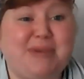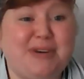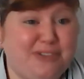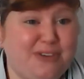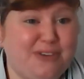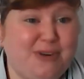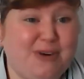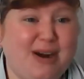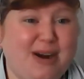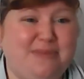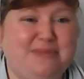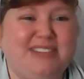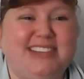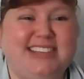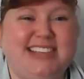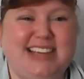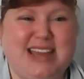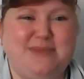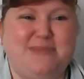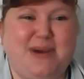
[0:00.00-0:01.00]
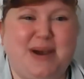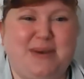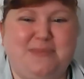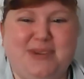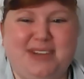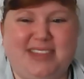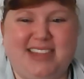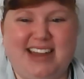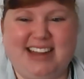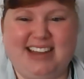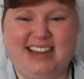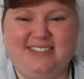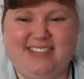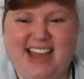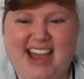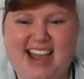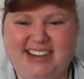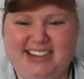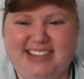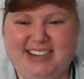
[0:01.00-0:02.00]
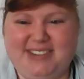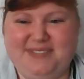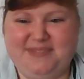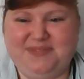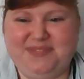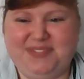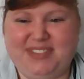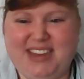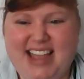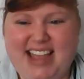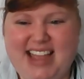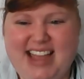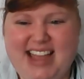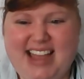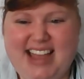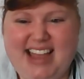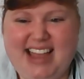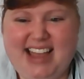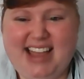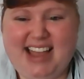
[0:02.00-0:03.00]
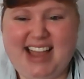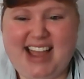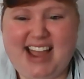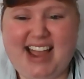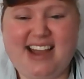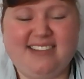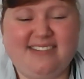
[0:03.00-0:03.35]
or form to keep up with any of that.